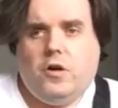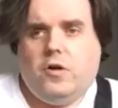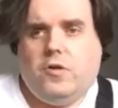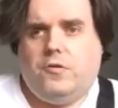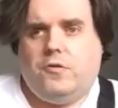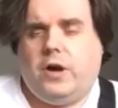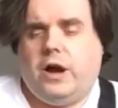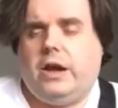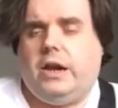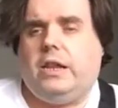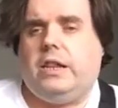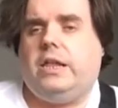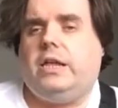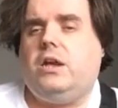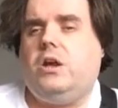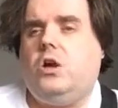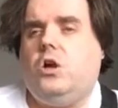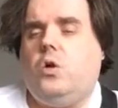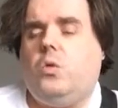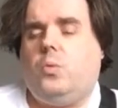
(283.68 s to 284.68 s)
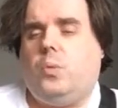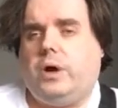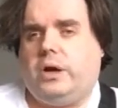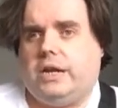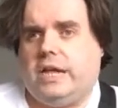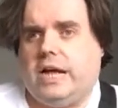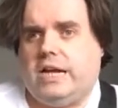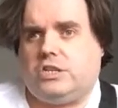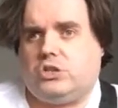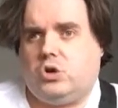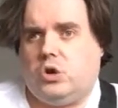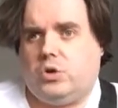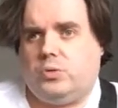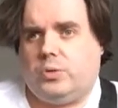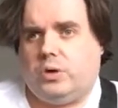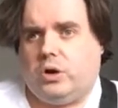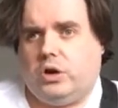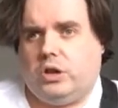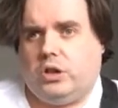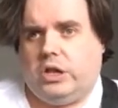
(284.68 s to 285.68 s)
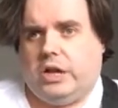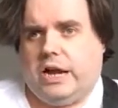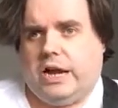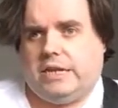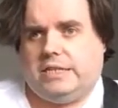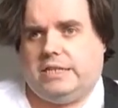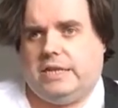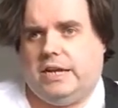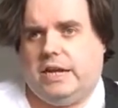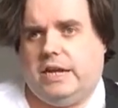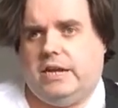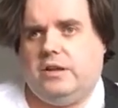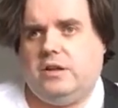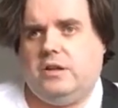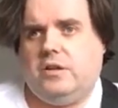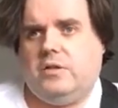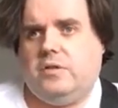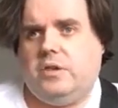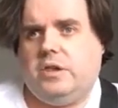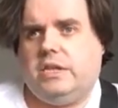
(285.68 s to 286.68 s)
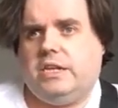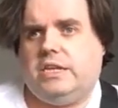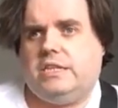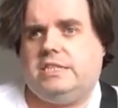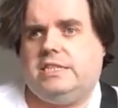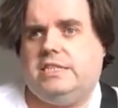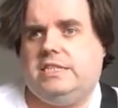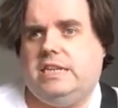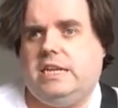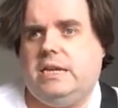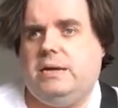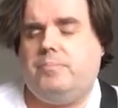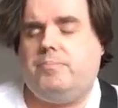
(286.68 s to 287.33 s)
Finally, one last chord we're going to look at today is D